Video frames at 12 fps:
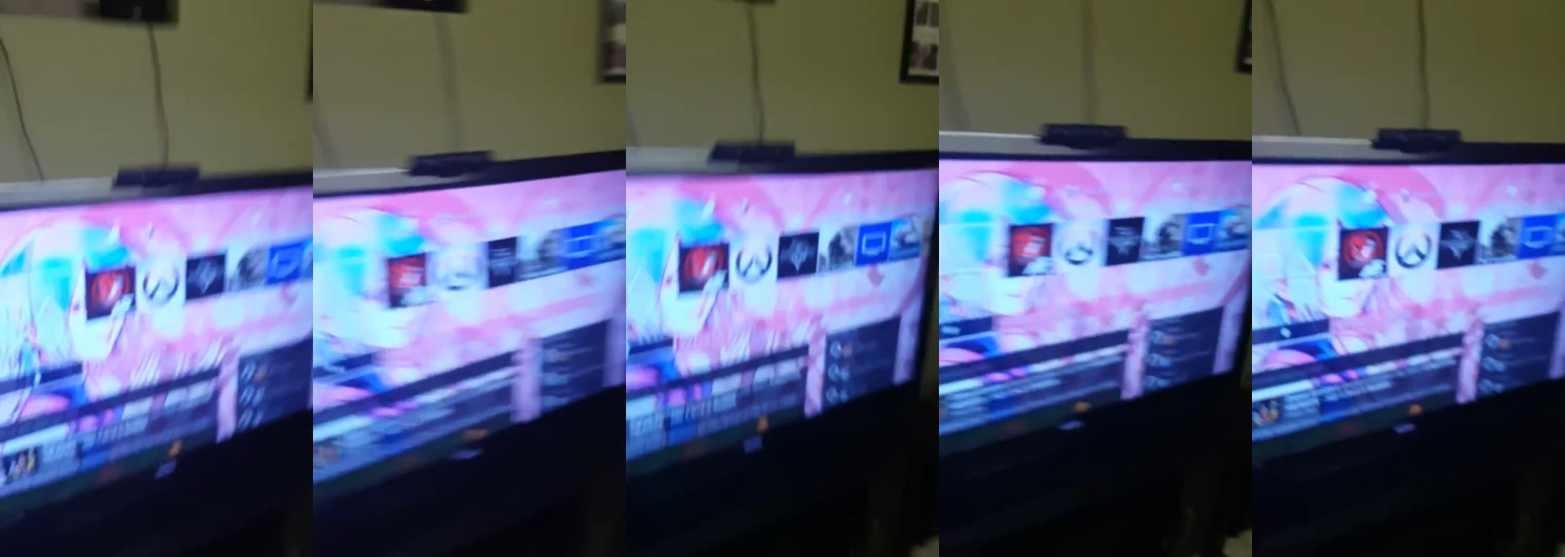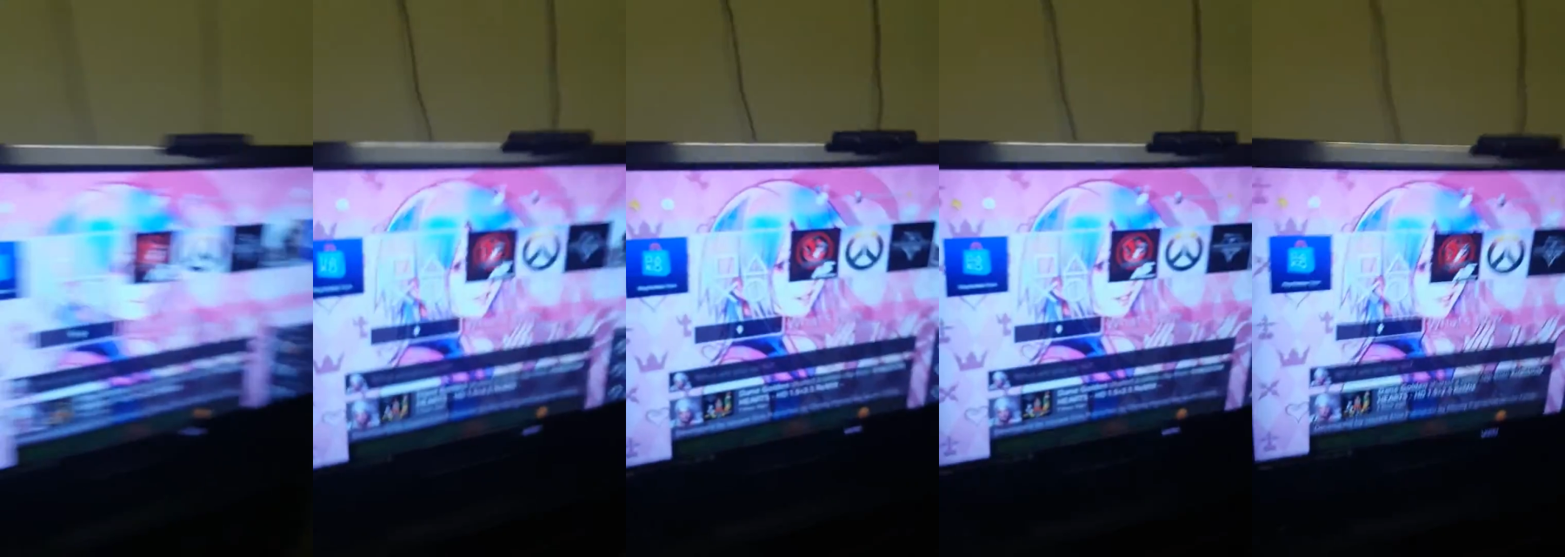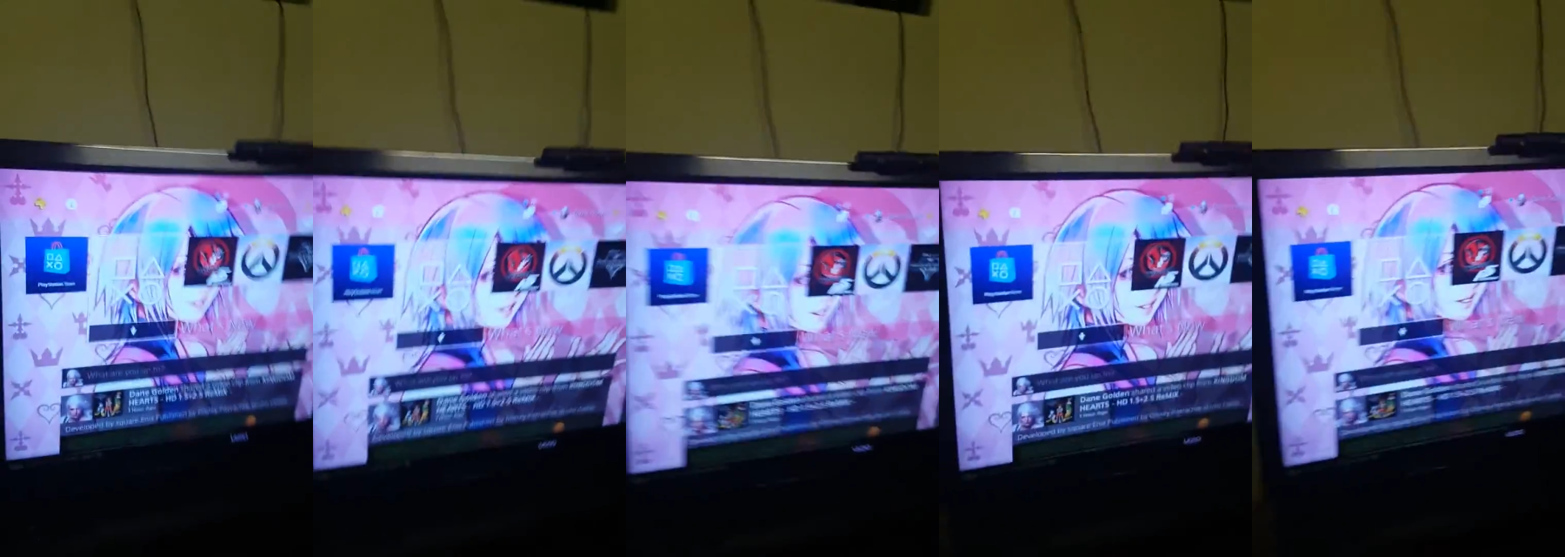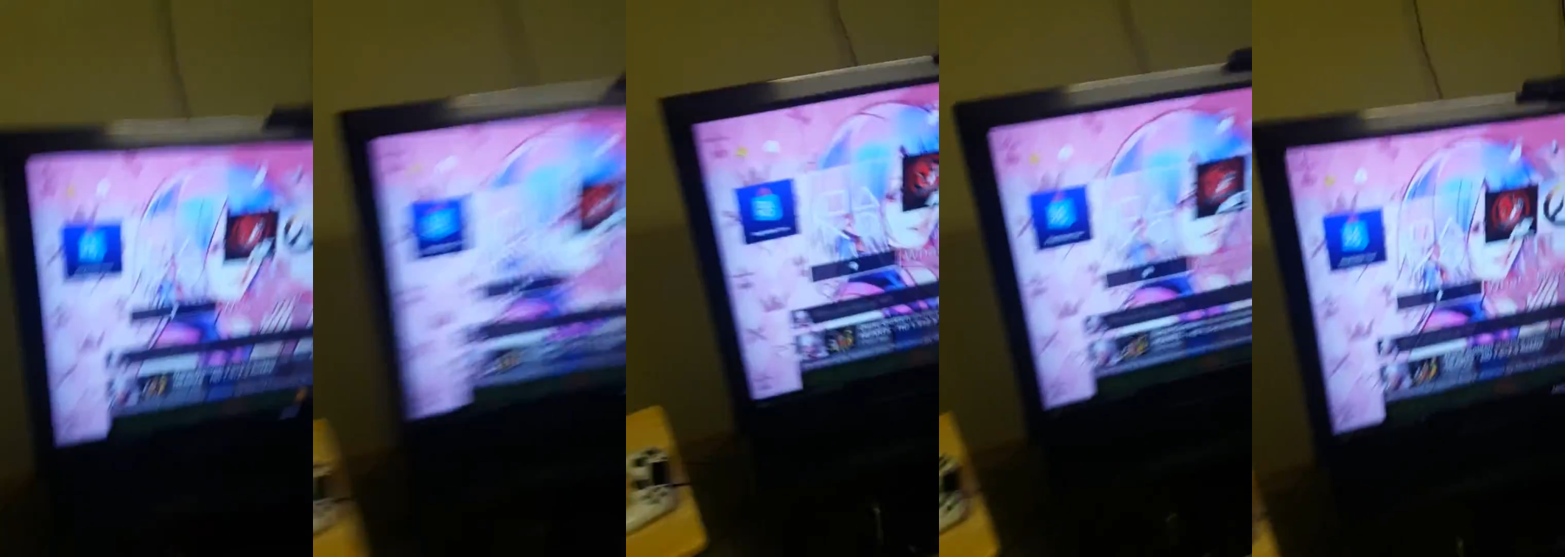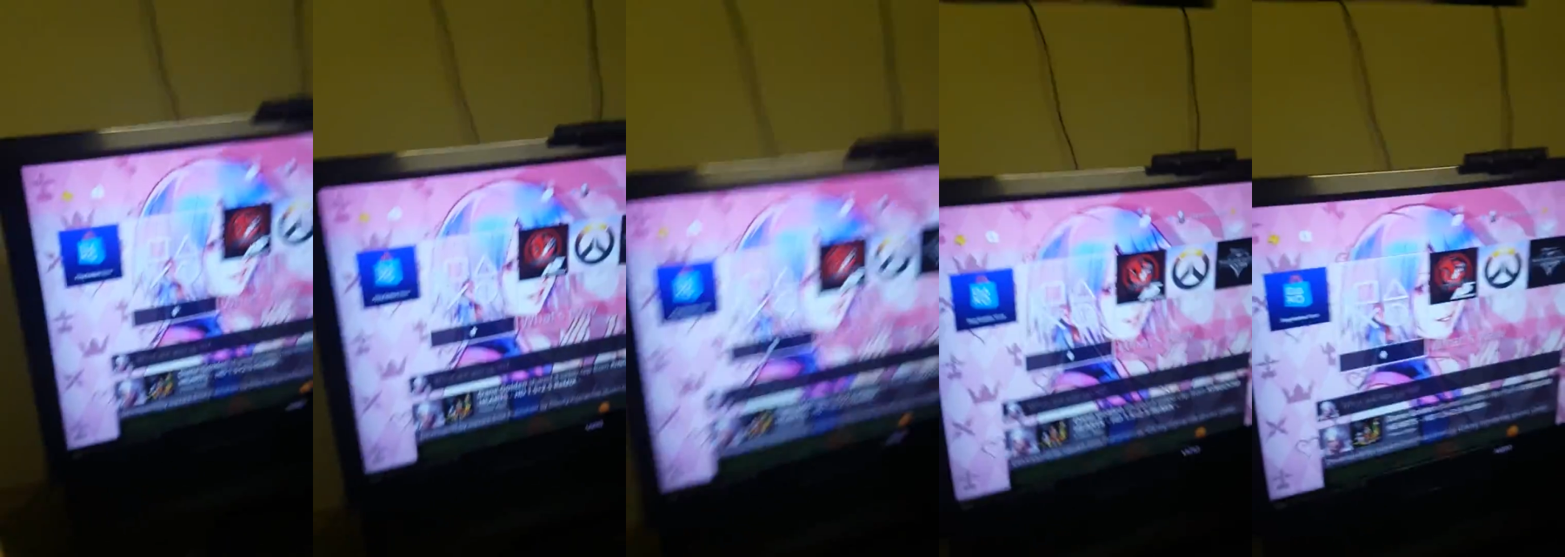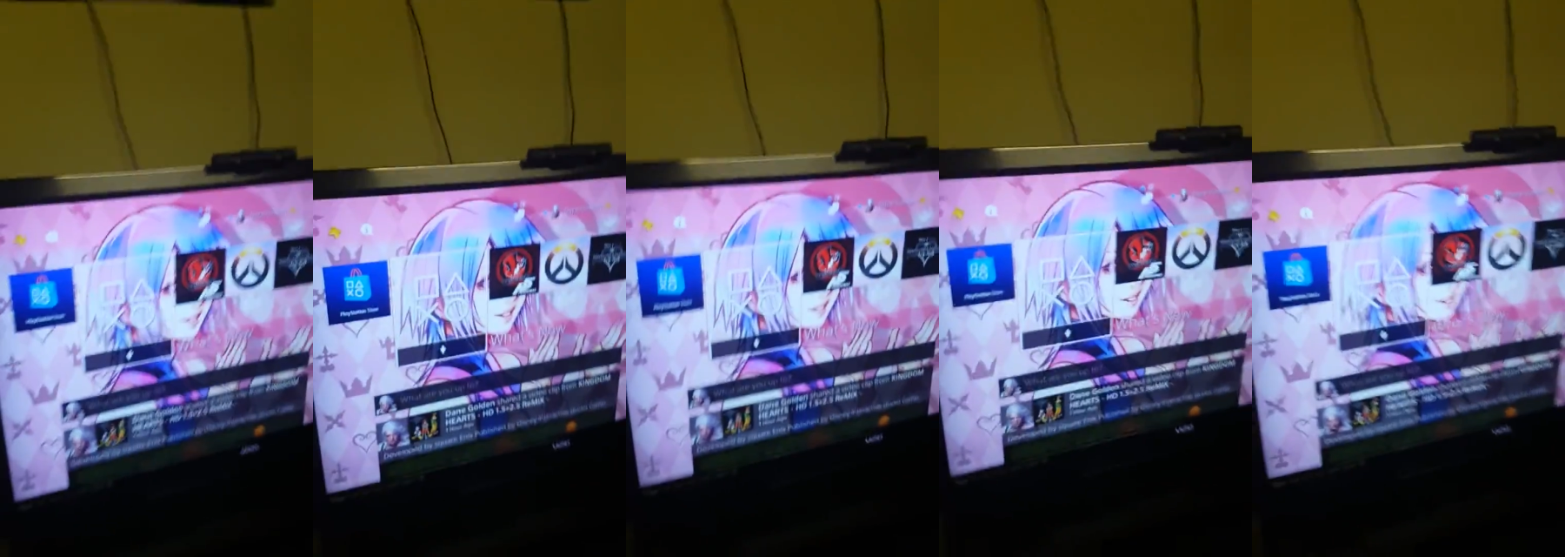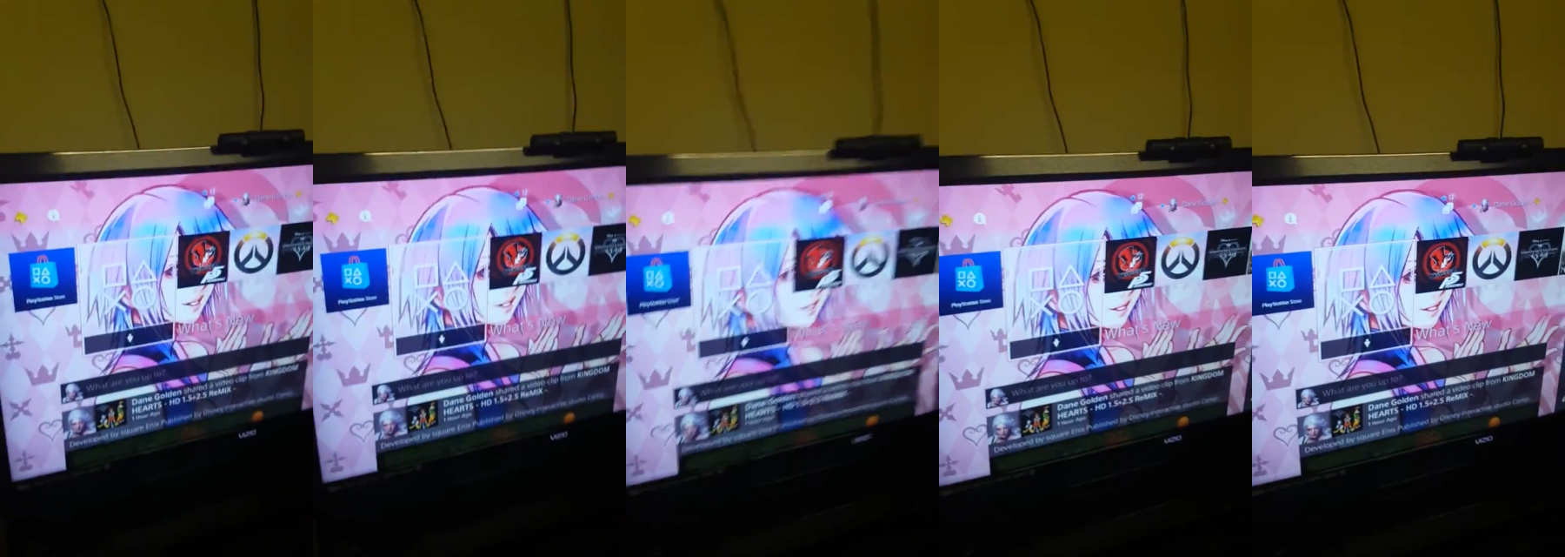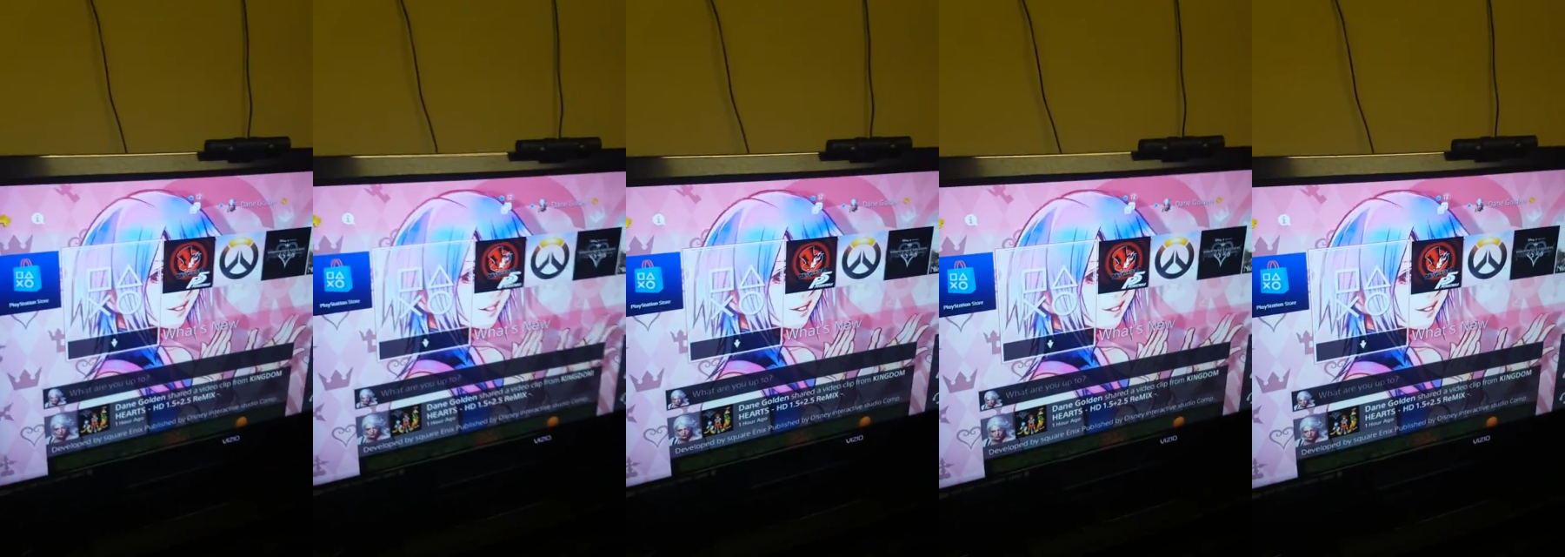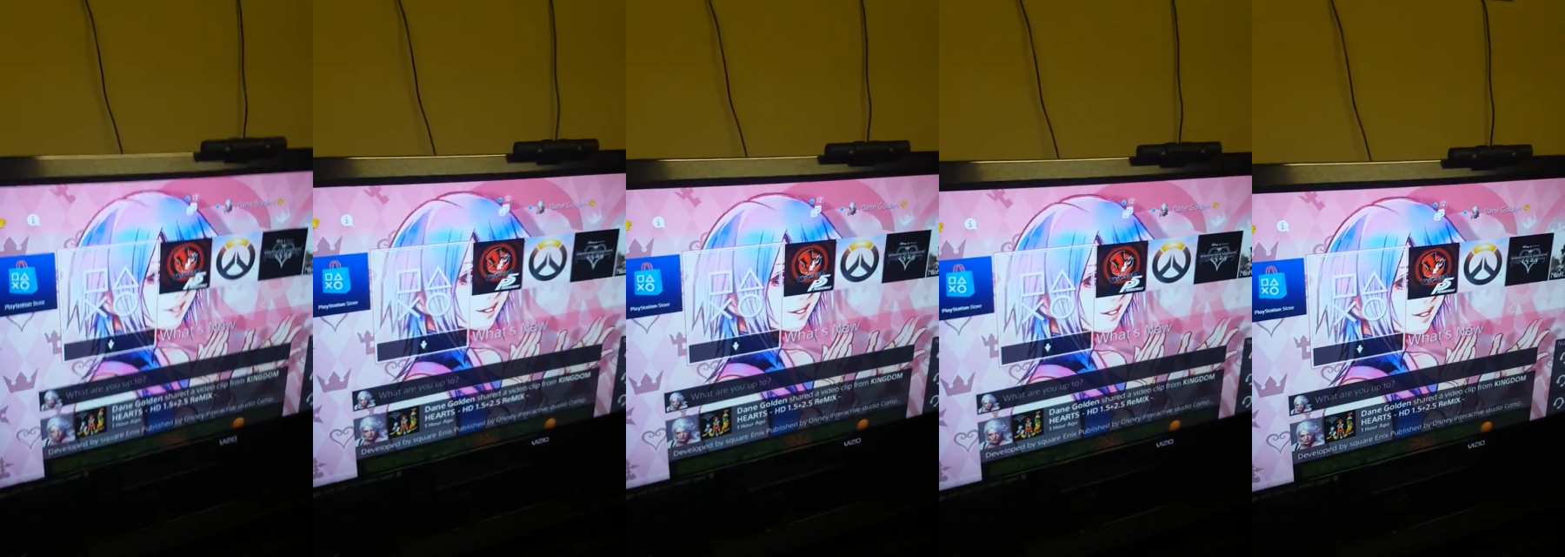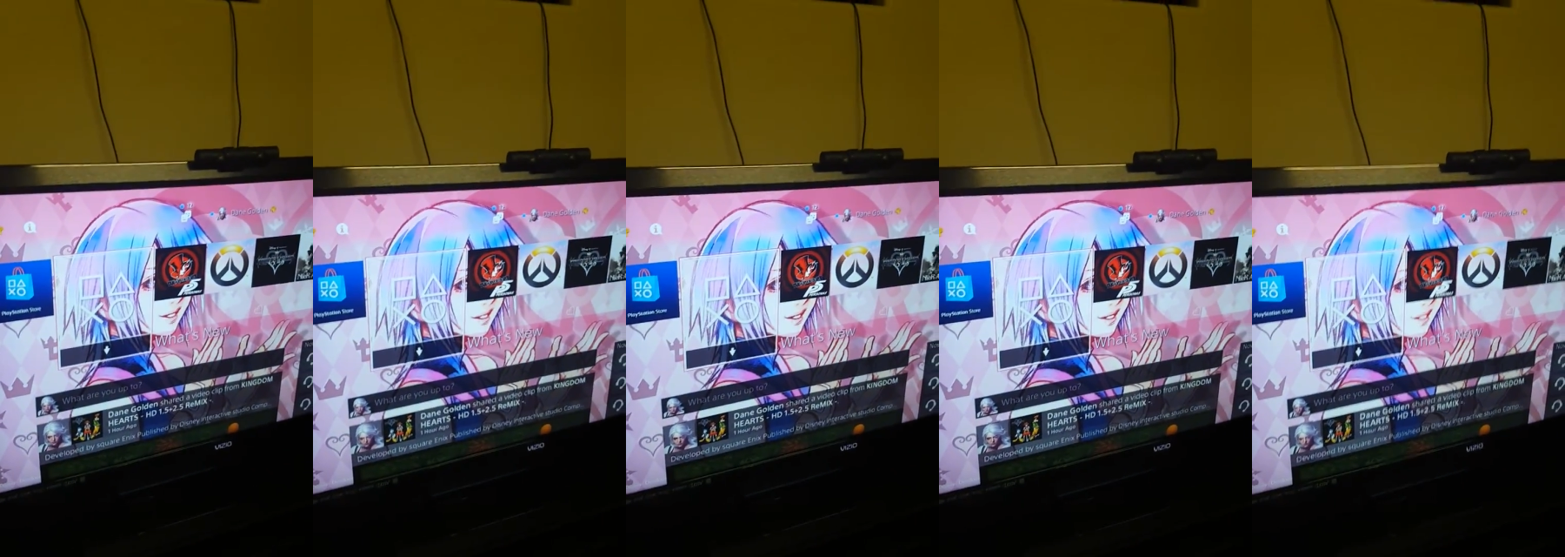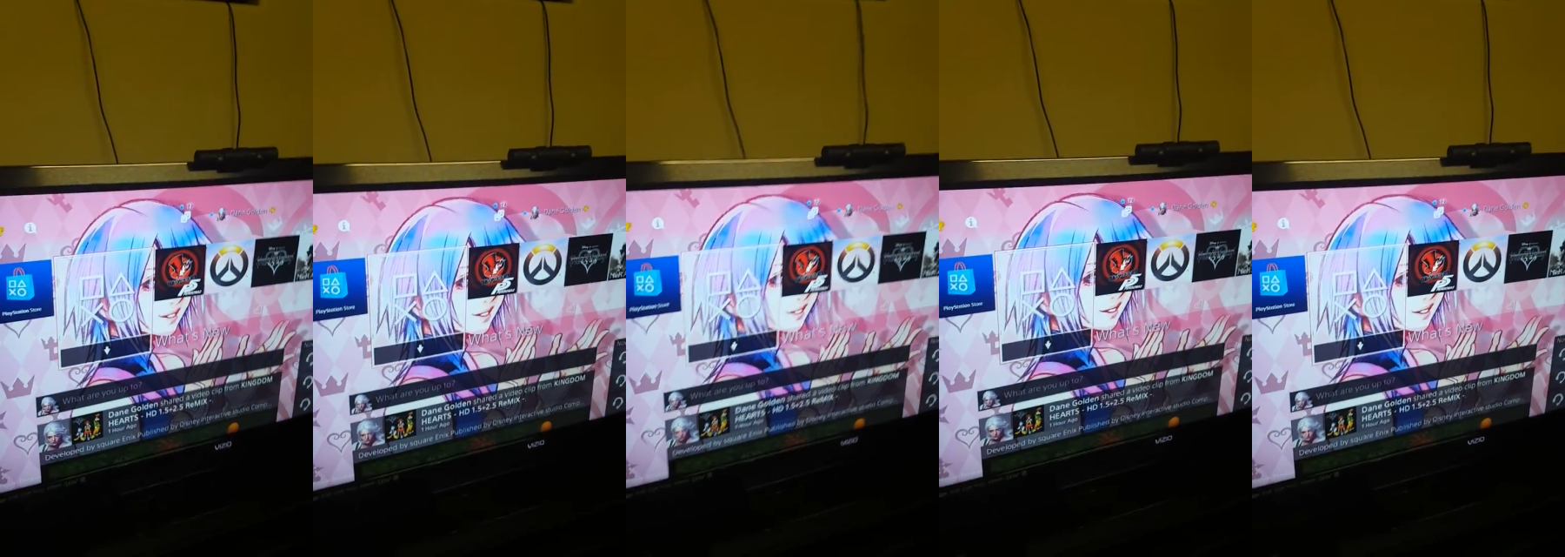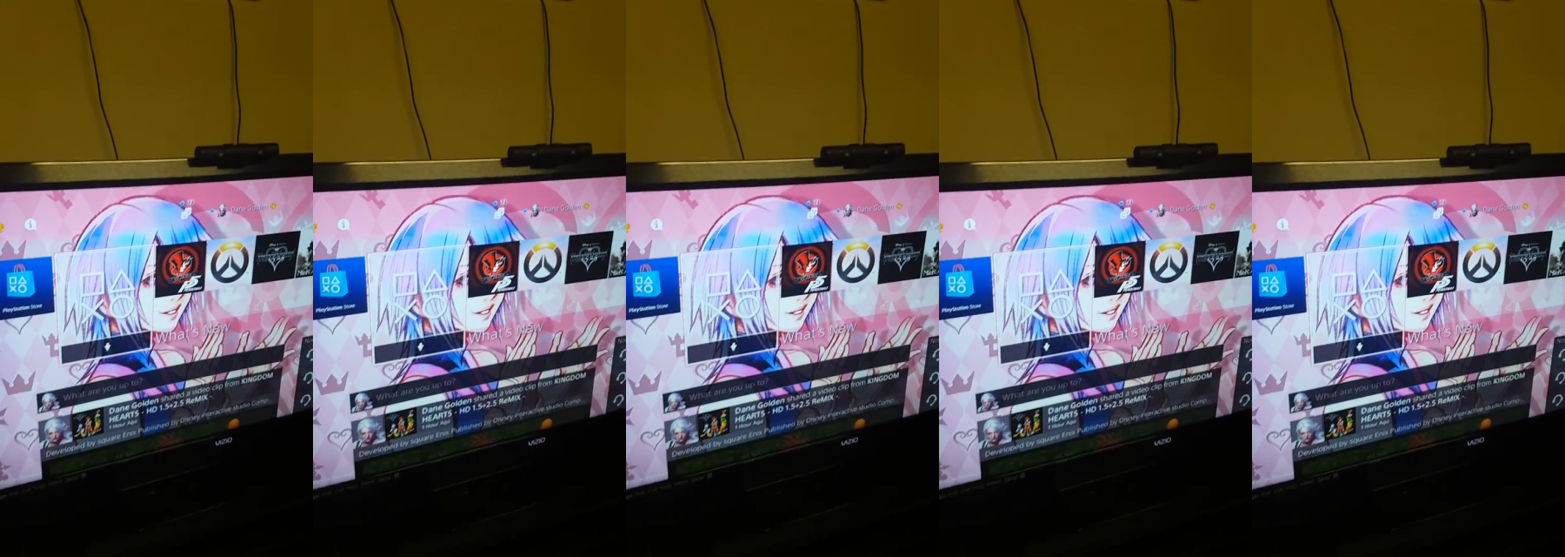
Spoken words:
No face is visible, so there are no lips to read.